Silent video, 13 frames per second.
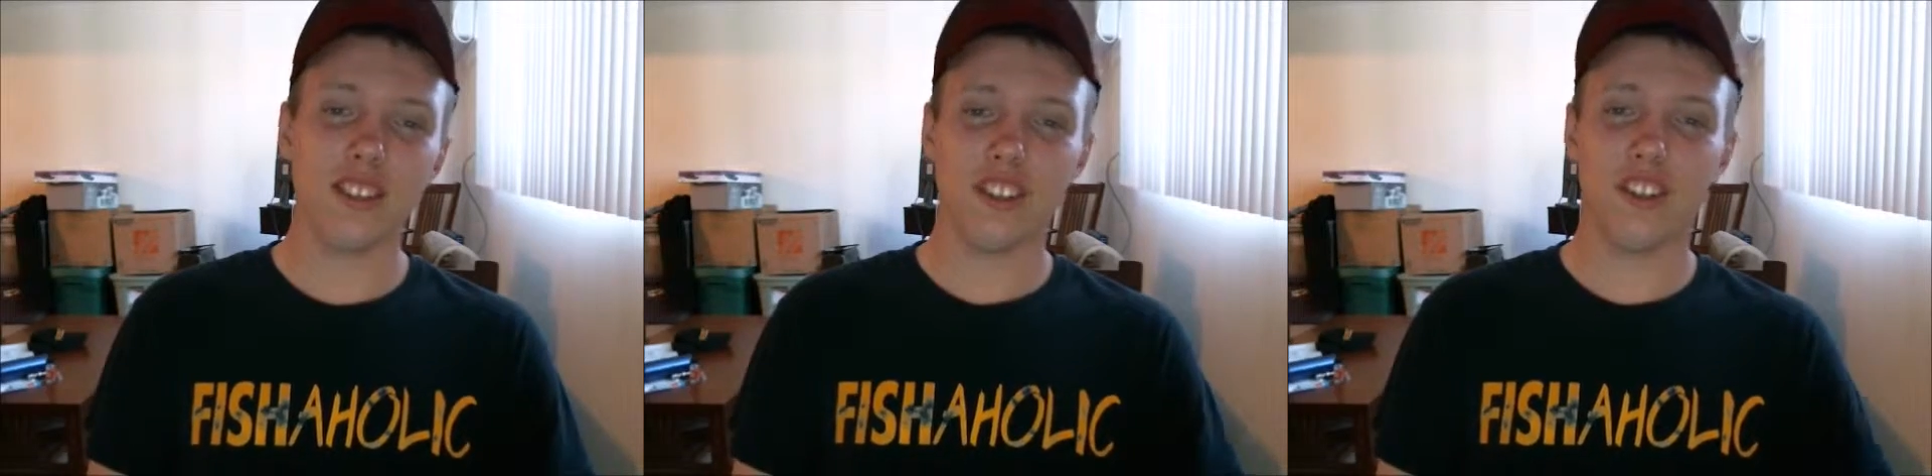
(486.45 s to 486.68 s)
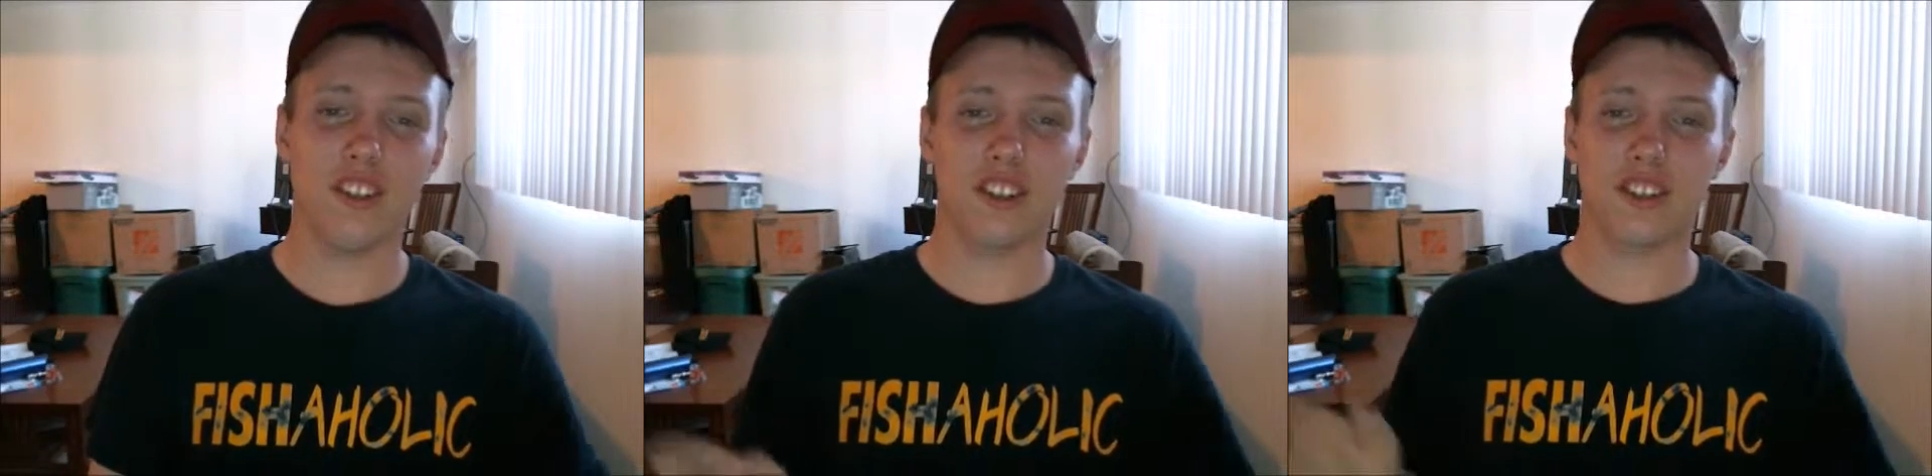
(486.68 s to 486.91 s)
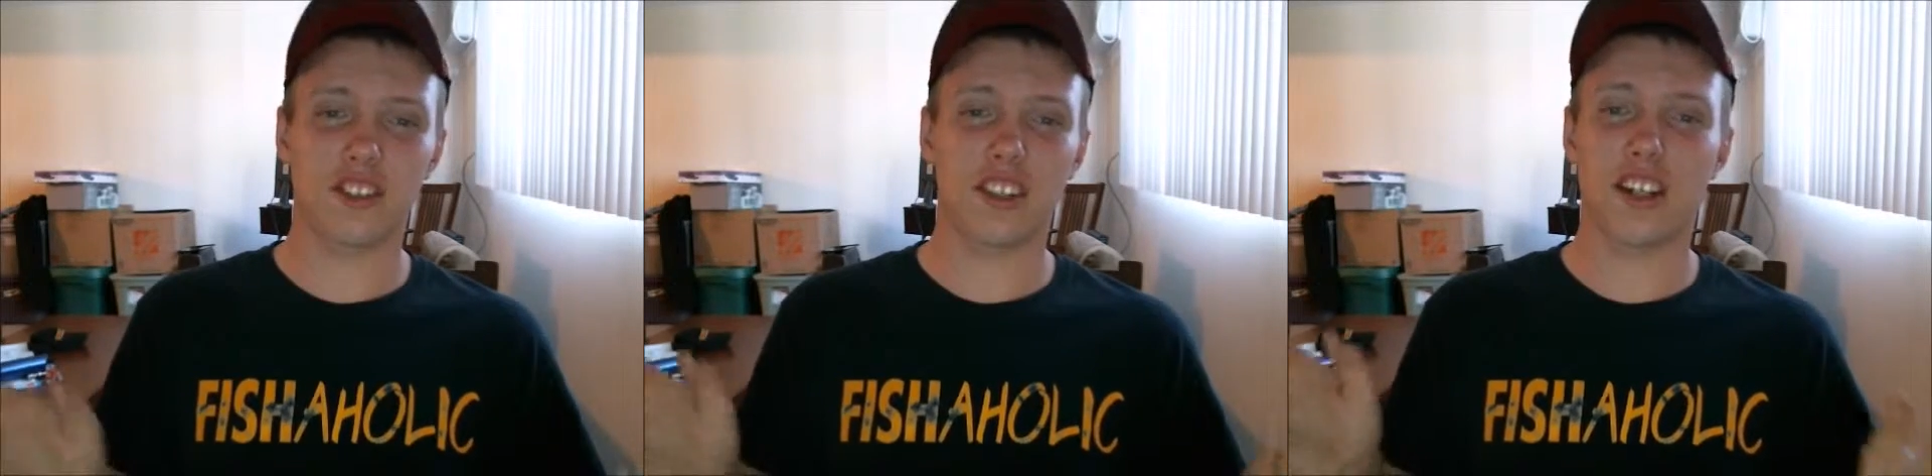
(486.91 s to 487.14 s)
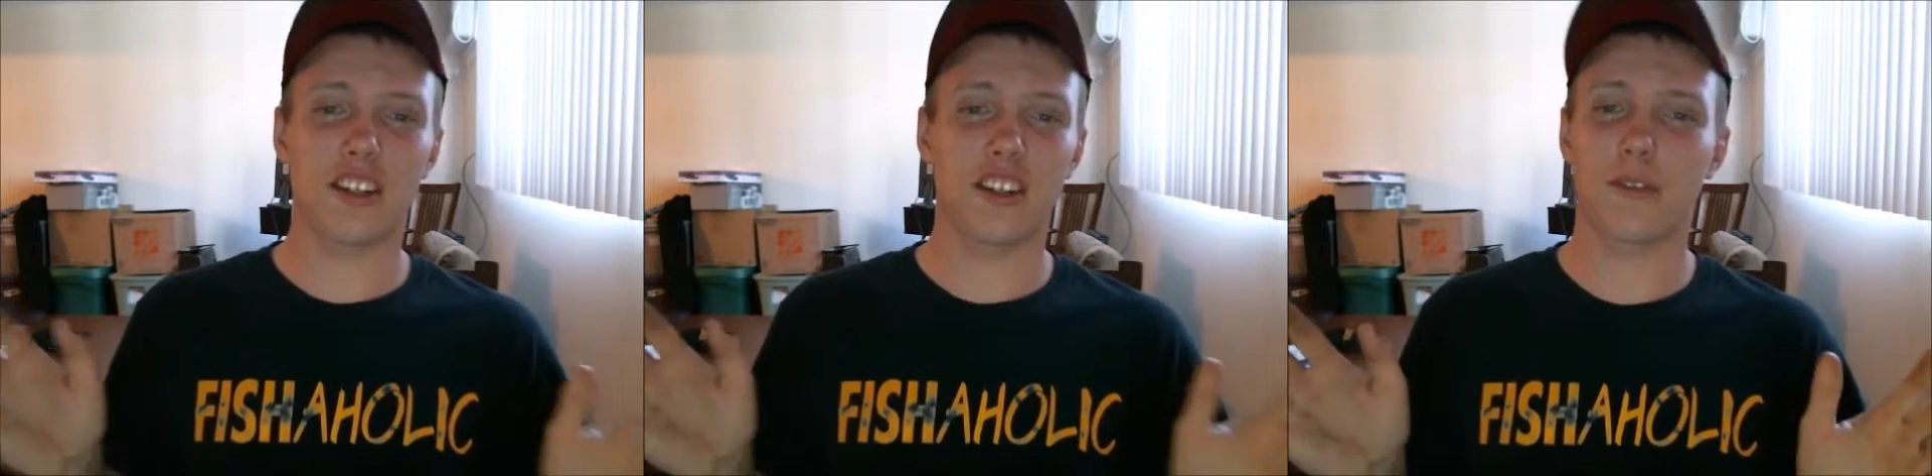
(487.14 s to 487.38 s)
Or
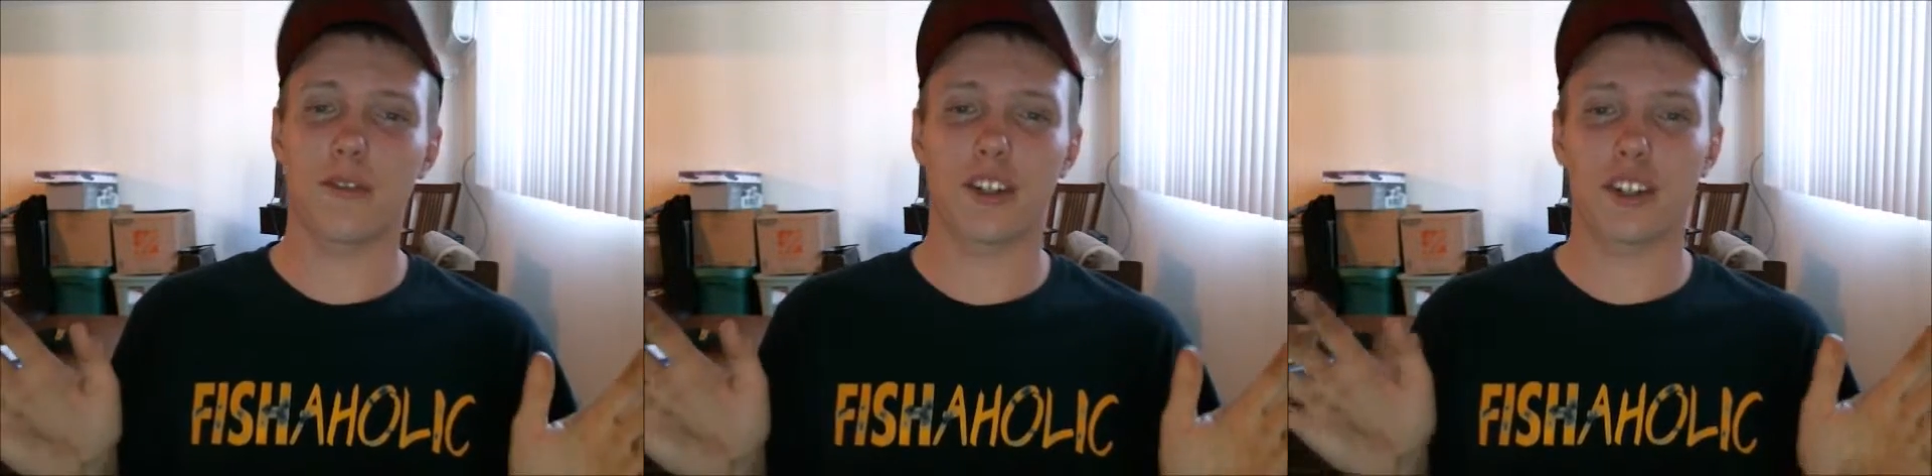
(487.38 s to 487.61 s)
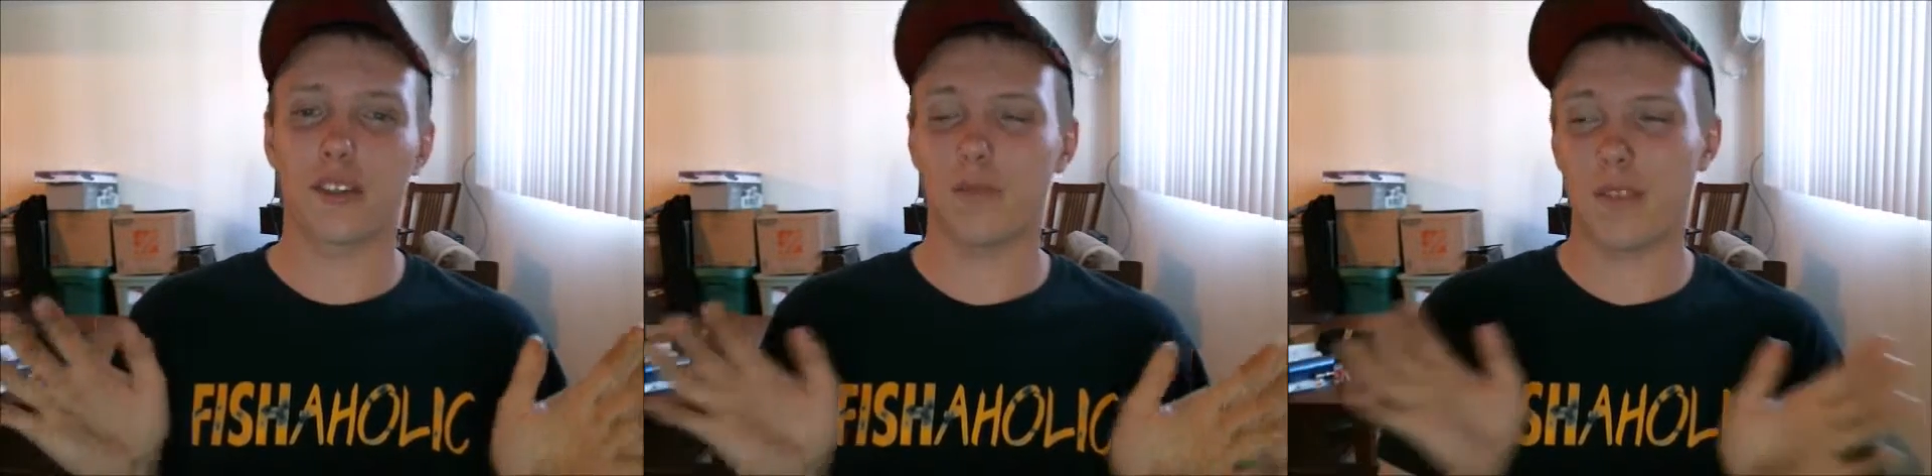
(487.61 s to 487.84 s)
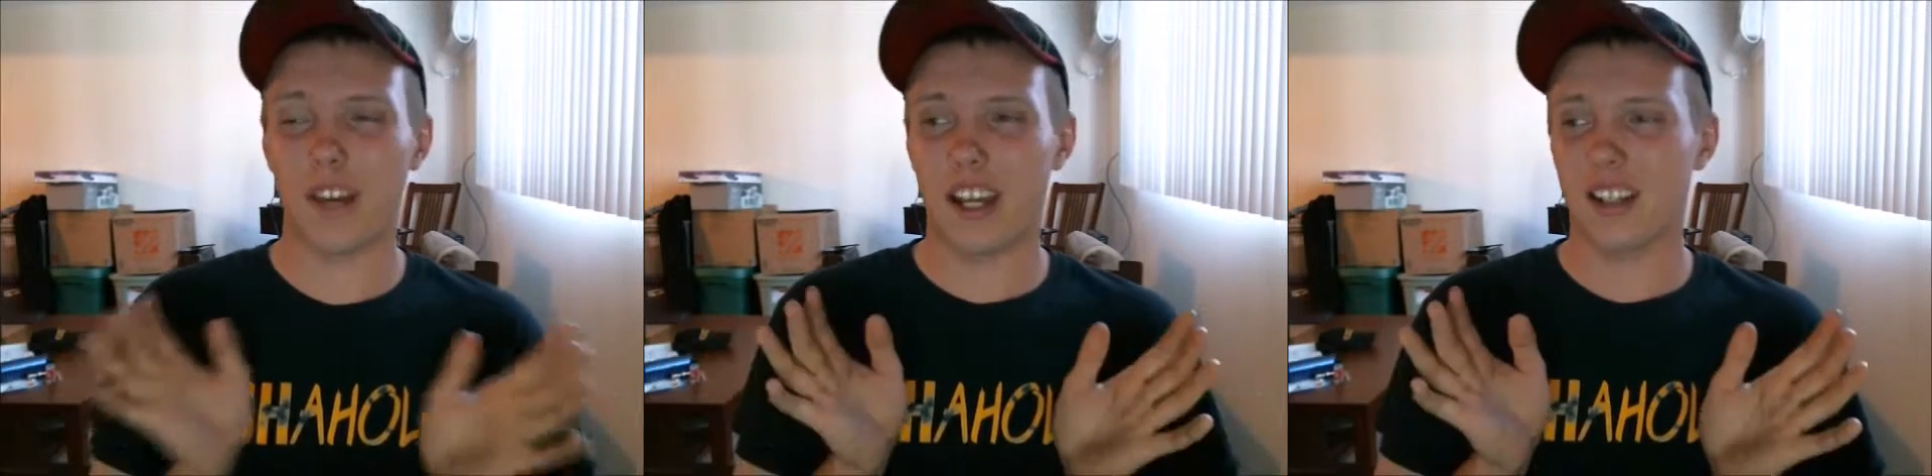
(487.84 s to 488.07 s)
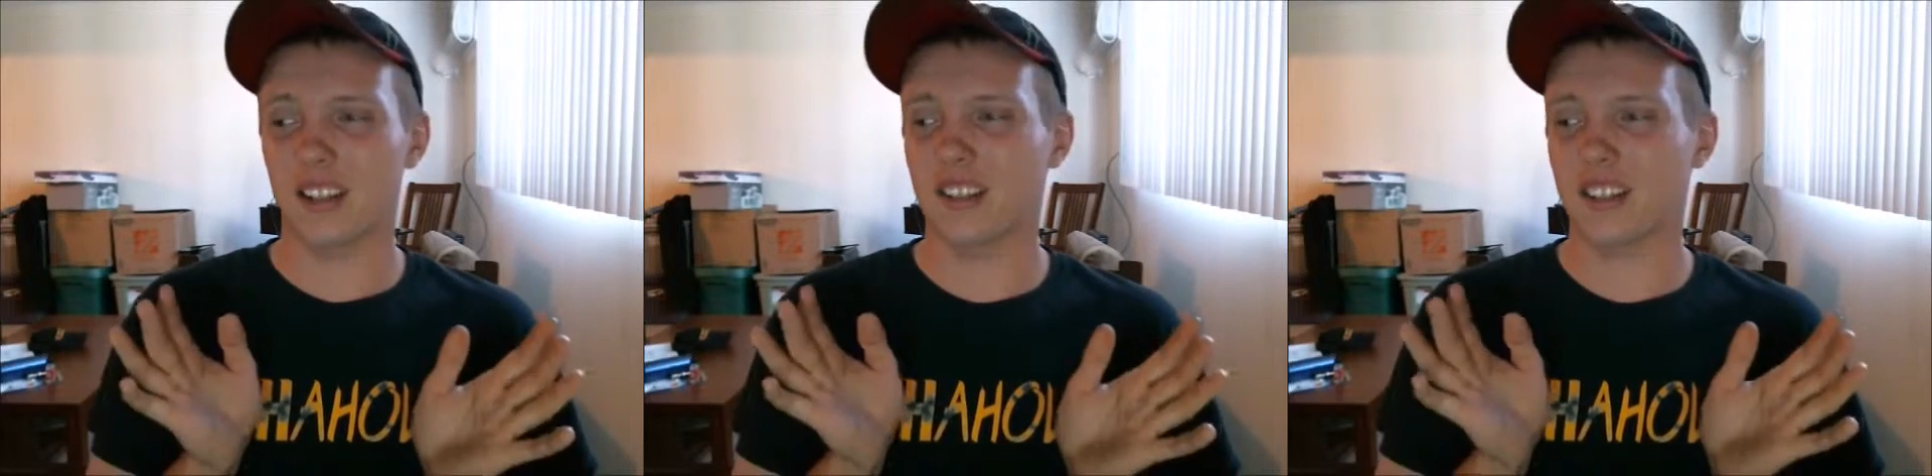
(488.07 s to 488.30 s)
sorry for your
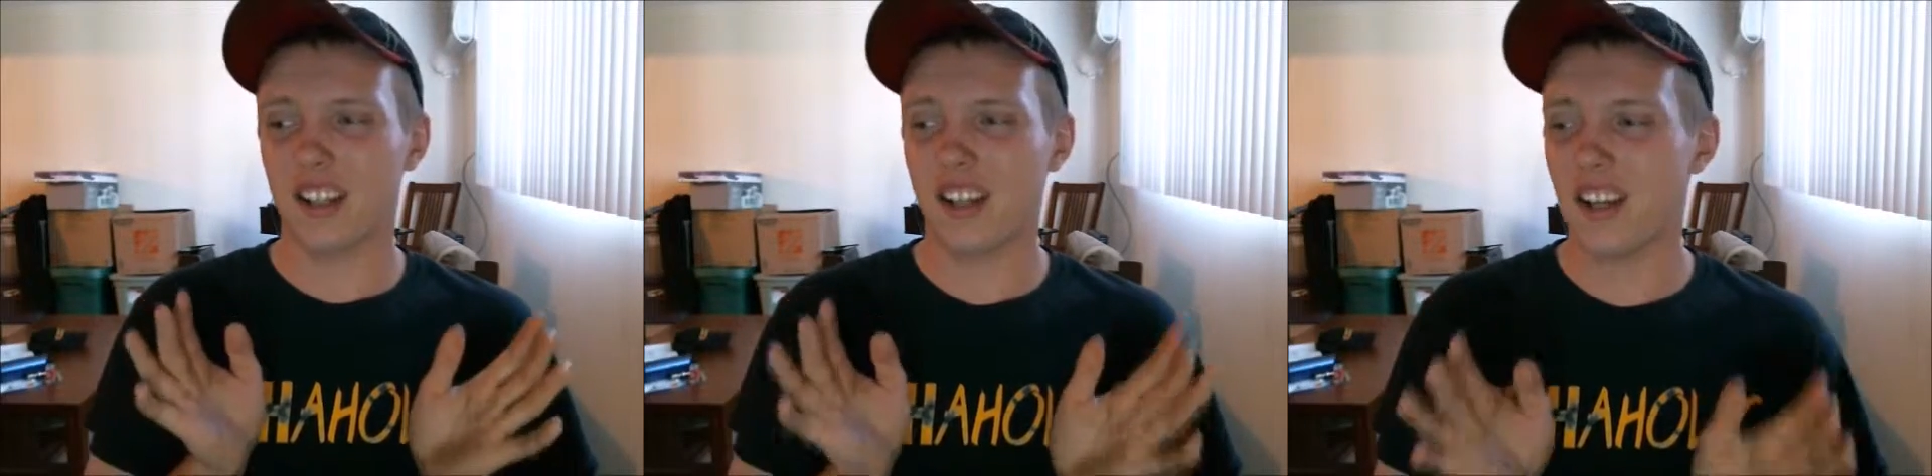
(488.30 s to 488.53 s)
fans,